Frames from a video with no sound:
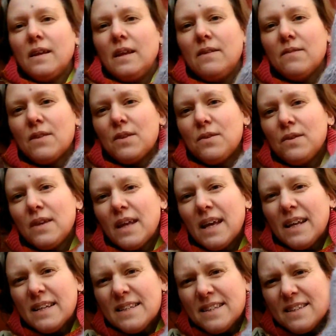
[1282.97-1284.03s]
even though you
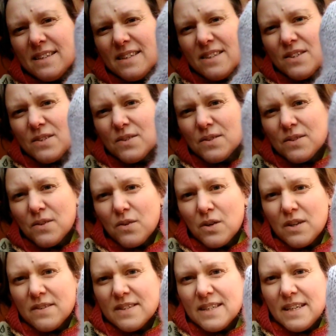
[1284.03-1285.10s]
can sort
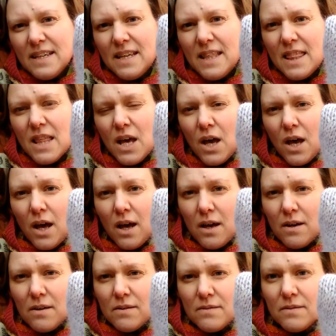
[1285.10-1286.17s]
of see
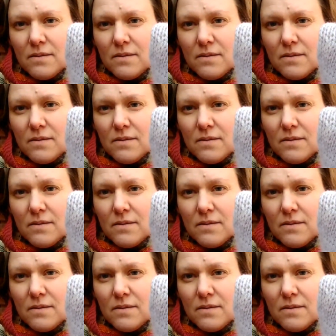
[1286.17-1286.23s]
that